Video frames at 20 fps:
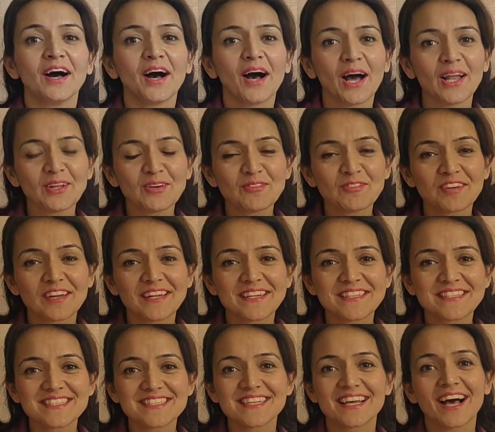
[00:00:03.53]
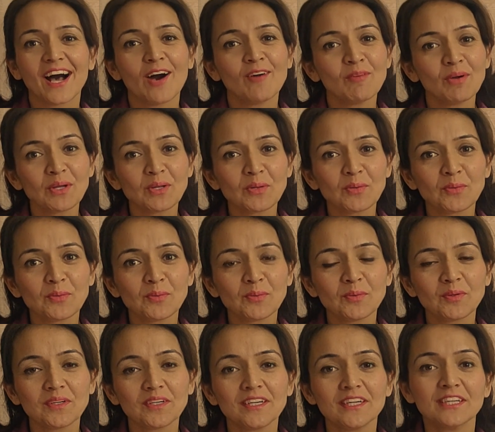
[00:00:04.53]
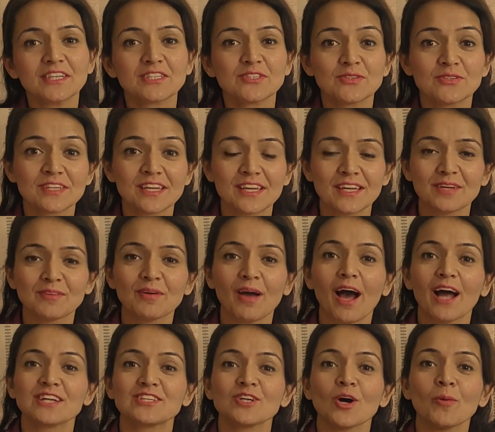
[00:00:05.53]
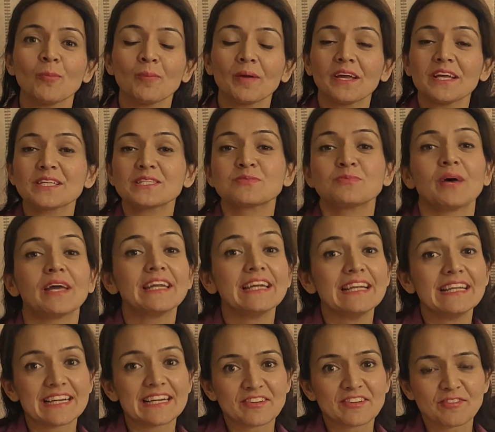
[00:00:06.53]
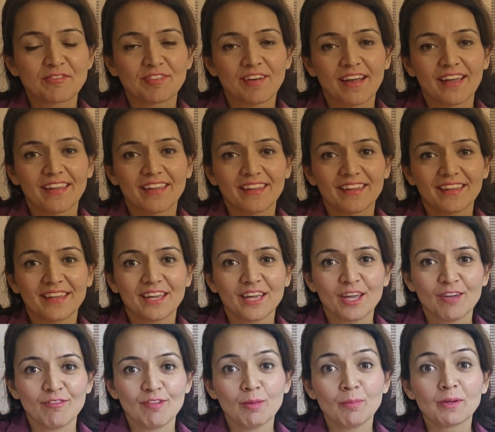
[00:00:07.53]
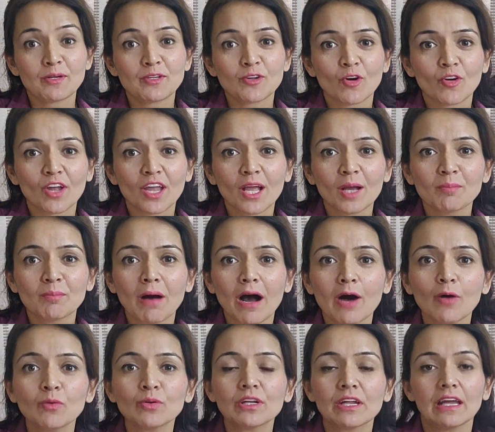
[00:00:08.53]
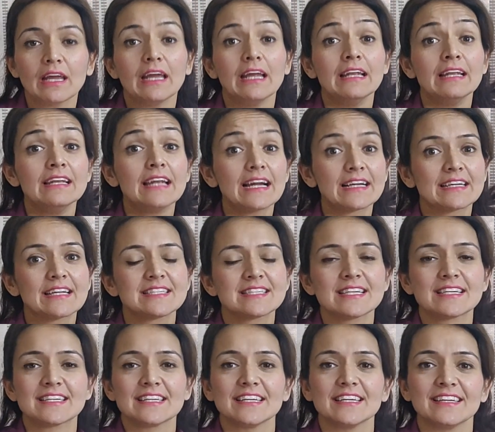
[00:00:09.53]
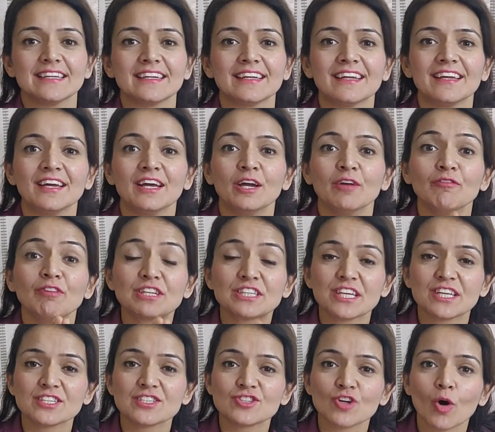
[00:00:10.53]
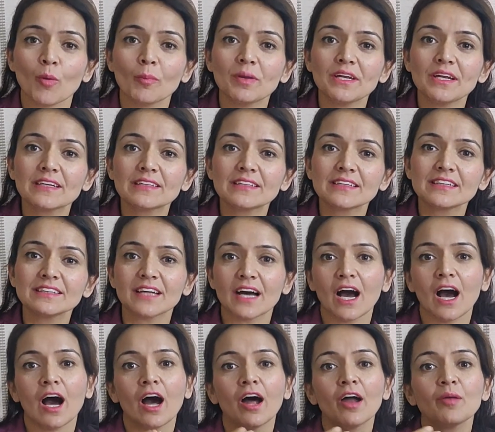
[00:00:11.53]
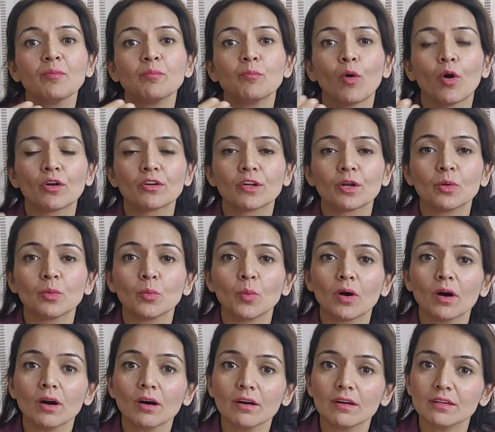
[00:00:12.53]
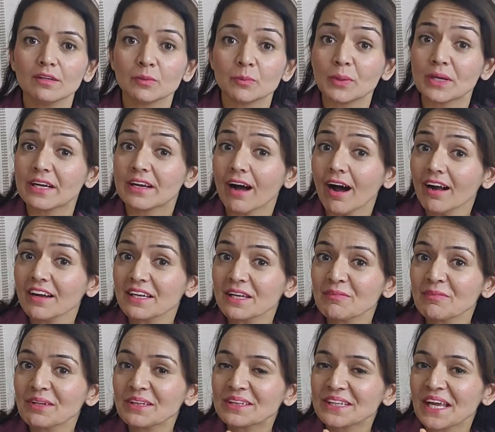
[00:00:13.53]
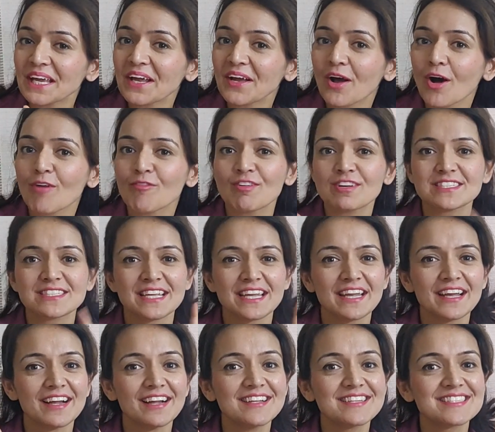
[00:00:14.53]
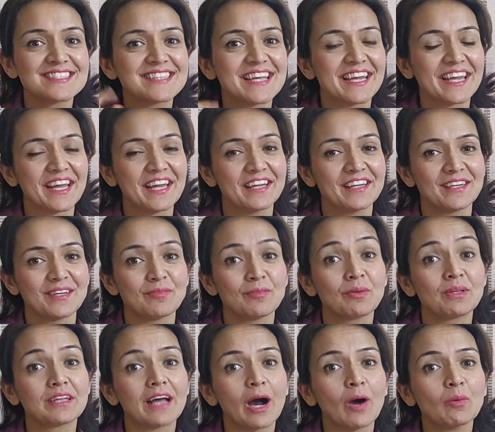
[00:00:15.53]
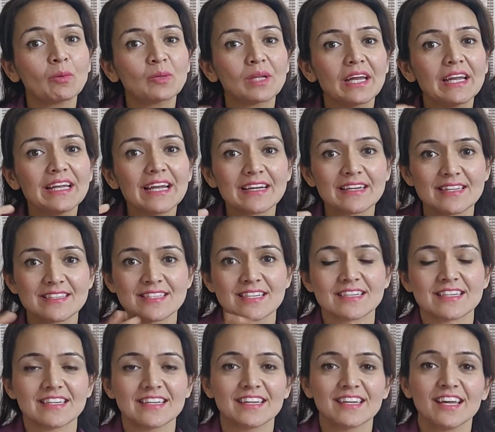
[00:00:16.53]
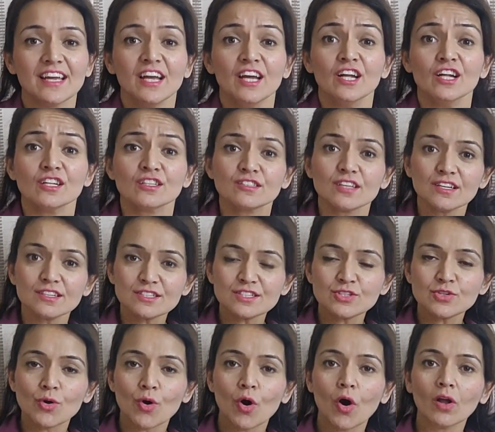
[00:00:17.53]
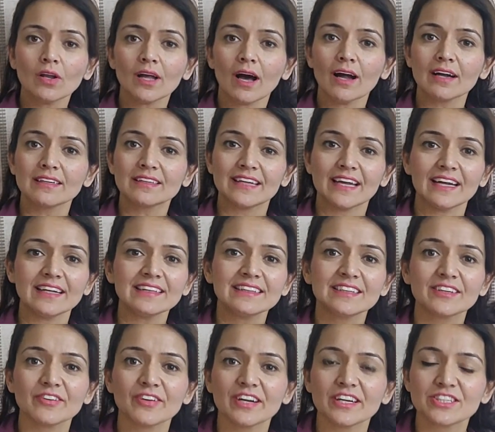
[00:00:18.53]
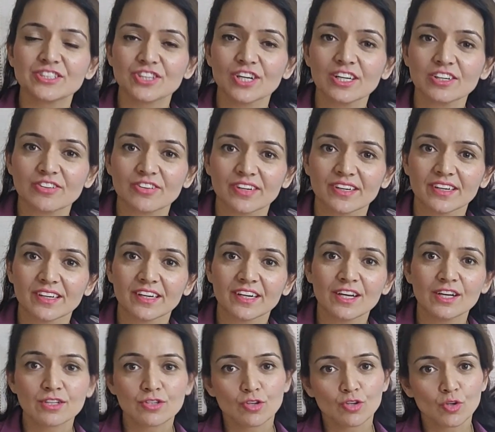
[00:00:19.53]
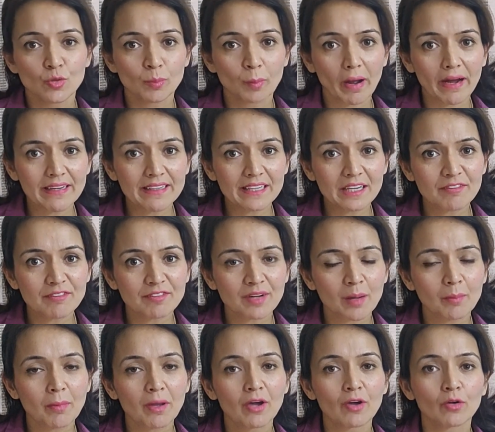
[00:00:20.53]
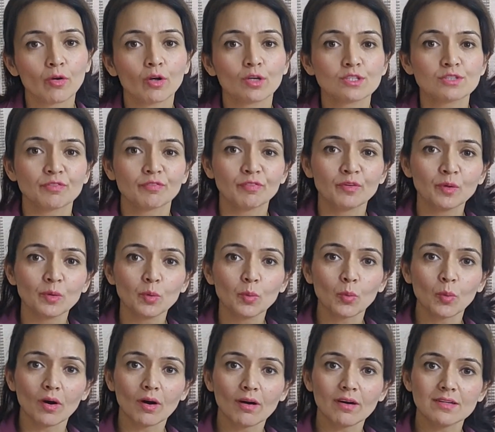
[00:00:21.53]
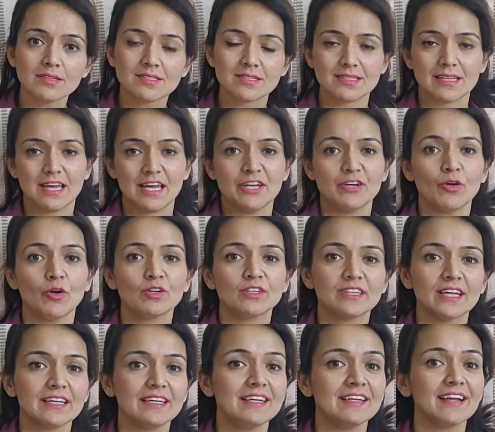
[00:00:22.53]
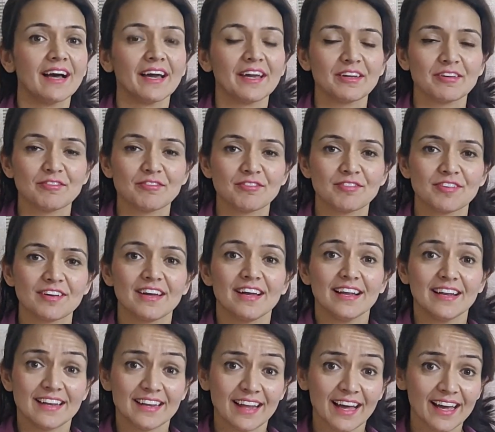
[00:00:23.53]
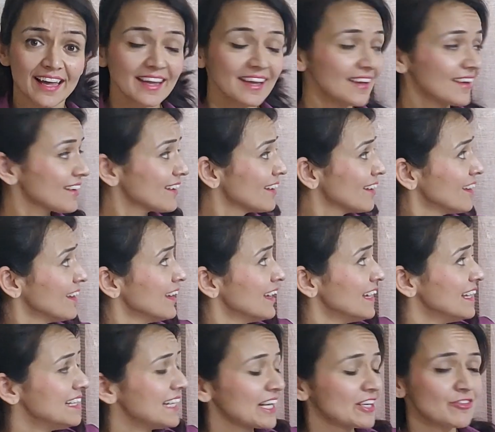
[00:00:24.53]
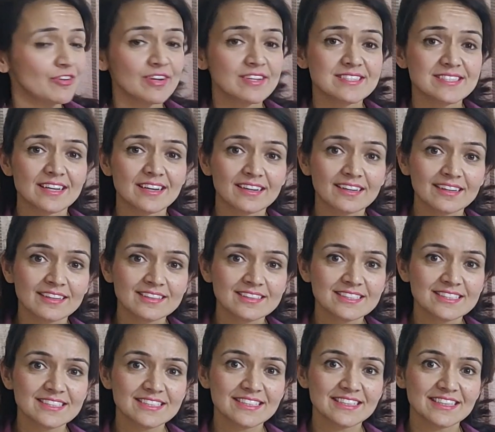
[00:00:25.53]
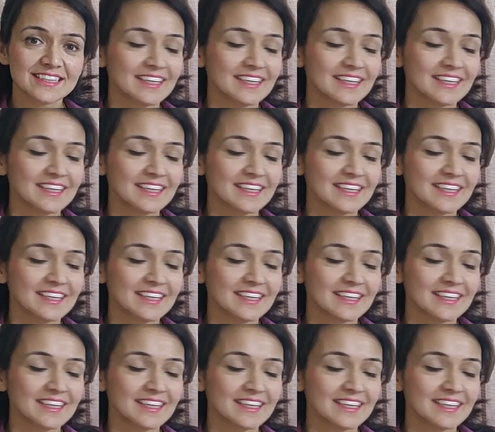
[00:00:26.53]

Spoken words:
Hello friends, how are you? Today our topic is very electrifying. We'll be talking about electricity, which has dominated our modern world. We can't even think of a single second without electricity. Since you all are 10th grade children, so you might have come across few words in your daily life like electric circuit,